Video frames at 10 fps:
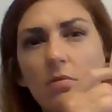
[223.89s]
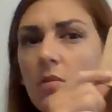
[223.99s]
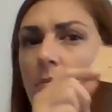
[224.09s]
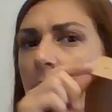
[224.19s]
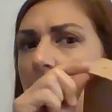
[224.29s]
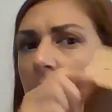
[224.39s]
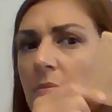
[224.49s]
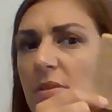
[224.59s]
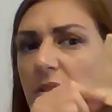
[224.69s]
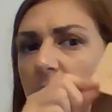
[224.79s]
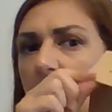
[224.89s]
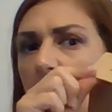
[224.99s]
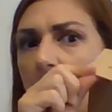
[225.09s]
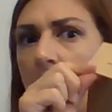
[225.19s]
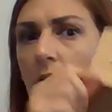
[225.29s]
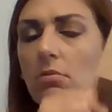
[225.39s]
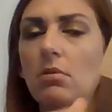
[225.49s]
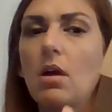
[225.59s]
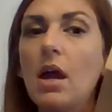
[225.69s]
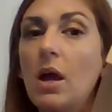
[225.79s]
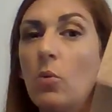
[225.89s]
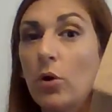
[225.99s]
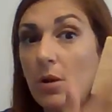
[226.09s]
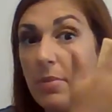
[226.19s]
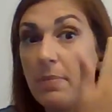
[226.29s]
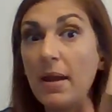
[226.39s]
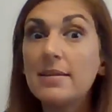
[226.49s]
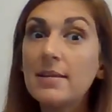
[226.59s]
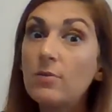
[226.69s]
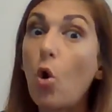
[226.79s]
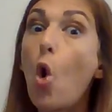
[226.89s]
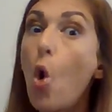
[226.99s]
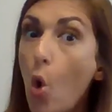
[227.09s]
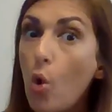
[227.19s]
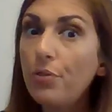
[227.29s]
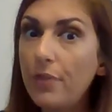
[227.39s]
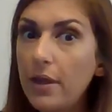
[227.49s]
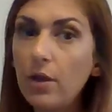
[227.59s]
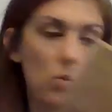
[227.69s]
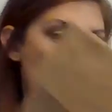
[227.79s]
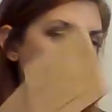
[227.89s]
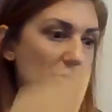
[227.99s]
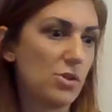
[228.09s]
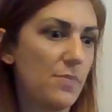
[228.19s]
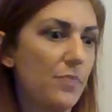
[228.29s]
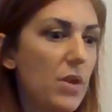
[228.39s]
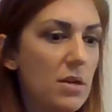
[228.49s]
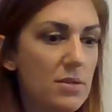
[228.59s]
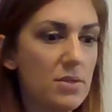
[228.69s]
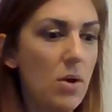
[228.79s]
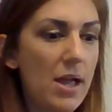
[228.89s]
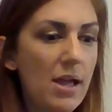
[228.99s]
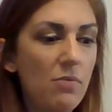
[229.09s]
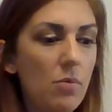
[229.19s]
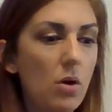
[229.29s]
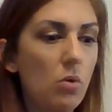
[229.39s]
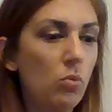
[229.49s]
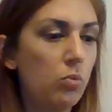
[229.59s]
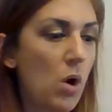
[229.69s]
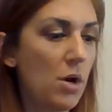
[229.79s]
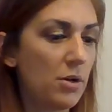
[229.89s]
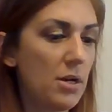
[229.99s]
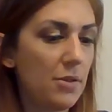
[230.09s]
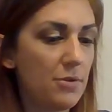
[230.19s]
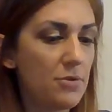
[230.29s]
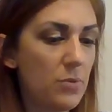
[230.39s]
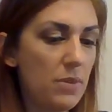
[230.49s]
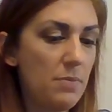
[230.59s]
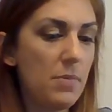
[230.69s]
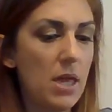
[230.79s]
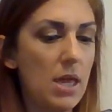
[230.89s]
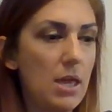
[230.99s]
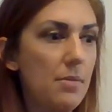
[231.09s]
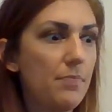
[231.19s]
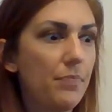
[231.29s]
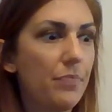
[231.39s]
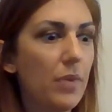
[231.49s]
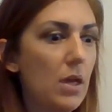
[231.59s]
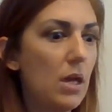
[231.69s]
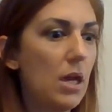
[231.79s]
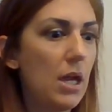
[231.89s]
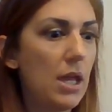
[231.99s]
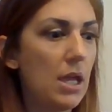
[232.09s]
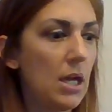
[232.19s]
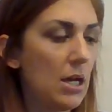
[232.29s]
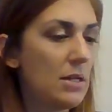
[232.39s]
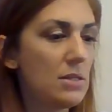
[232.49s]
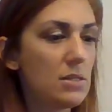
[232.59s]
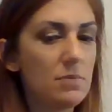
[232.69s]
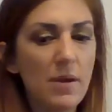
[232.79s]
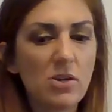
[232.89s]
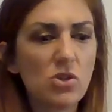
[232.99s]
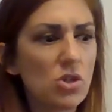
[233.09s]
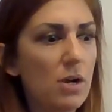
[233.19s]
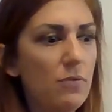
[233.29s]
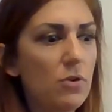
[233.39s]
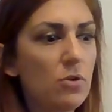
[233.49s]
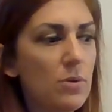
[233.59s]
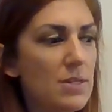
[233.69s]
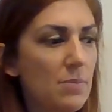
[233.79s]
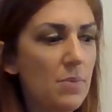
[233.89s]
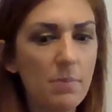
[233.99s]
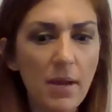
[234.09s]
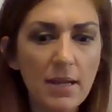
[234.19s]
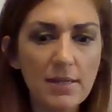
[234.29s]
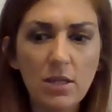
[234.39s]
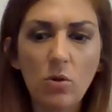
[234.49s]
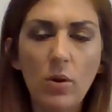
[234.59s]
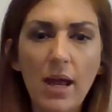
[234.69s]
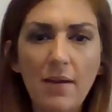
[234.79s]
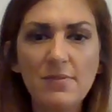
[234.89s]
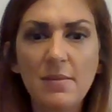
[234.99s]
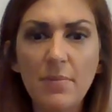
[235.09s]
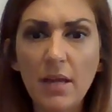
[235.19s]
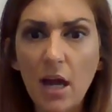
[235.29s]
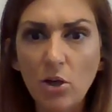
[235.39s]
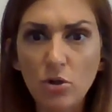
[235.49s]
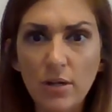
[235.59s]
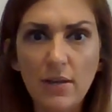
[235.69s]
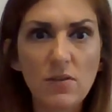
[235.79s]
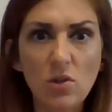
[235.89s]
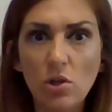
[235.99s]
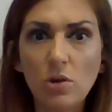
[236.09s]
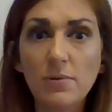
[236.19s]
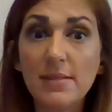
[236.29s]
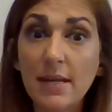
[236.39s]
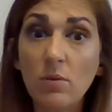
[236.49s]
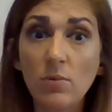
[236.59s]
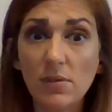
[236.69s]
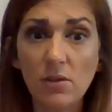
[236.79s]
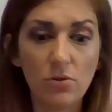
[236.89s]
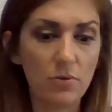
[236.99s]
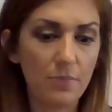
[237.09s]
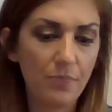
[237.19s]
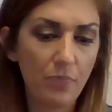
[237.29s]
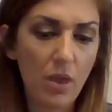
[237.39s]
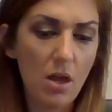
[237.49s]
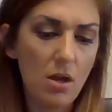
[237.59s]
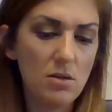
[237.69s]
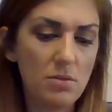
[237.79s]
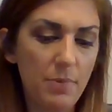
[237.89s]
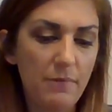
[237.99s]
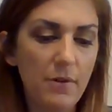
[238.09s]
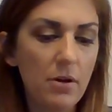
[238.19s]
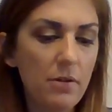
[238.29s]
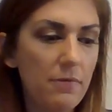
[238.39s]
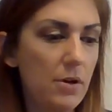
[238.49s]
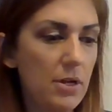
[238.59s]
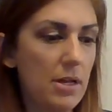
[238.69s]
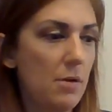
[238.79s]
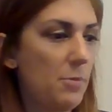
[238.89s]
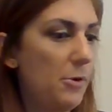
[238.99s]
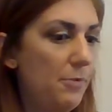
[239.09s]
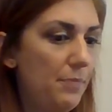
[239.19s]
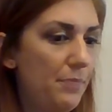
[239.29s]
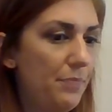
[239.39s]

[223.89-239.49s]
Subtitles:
the bottom is going to be going out. And we're going to be painting the whole thing orange. So I have watercolors with me. And make sure if you're doing something painting, you want to have something underneath so you don't stain what's under. So be very, very careful.